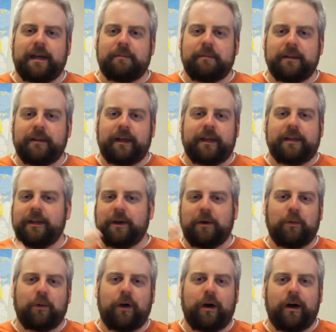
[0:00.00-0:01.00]
I mean, like, you know,
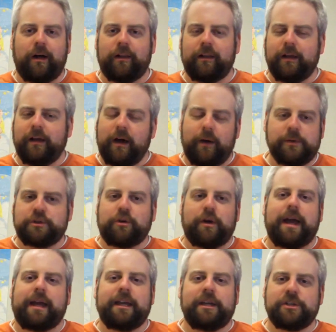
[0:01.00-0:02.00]
we're all always
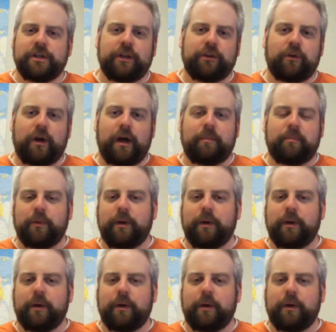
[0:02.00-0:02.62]
cracking each other up.